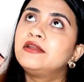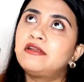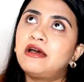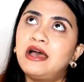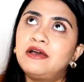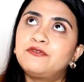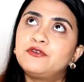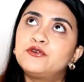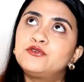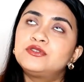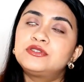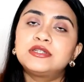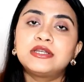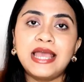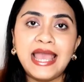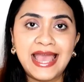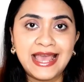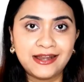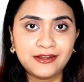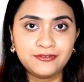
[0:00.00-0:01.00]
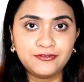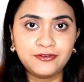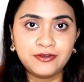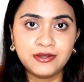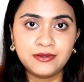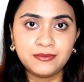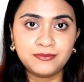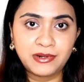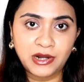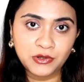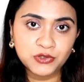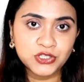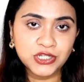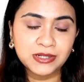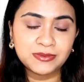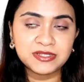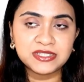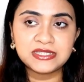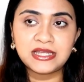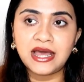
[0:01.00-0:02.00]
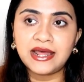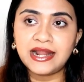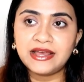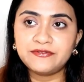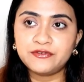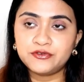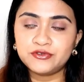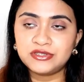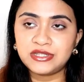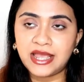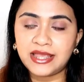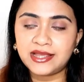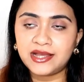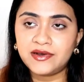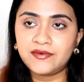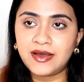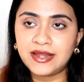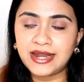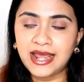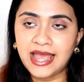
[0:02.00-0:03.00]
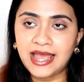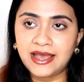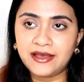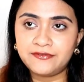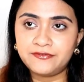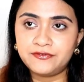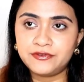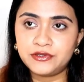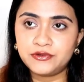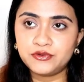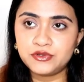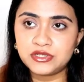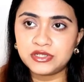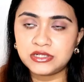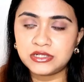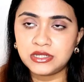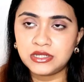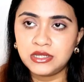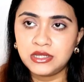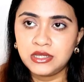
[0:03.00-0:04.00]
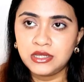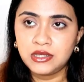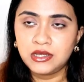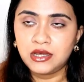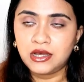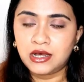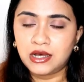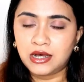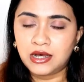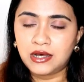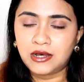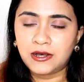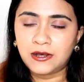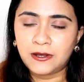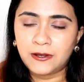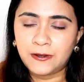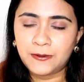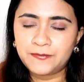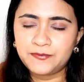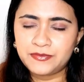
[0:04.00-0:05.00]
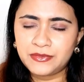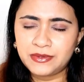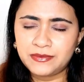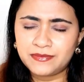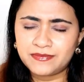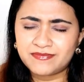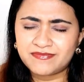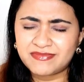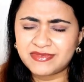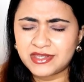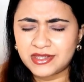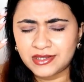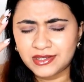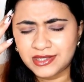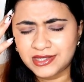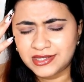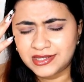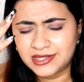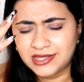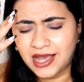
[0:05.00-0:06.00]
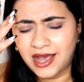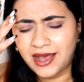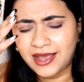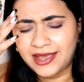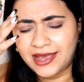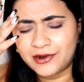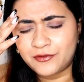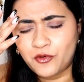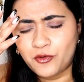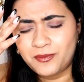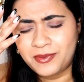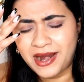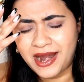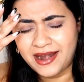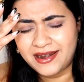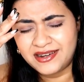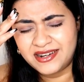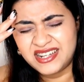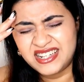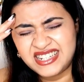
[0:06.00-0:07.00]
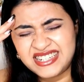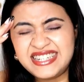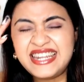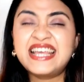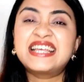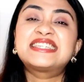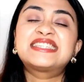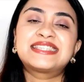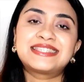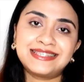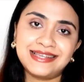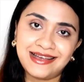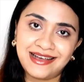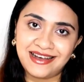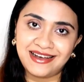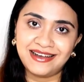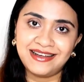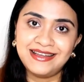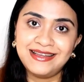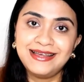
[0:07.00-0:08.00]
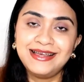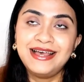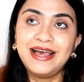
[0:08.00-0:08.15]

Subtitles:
Now I've used e.l.f. brow gel mascara, I've used Nykaa one, I have used kya yaar wo brand, NYX, huh?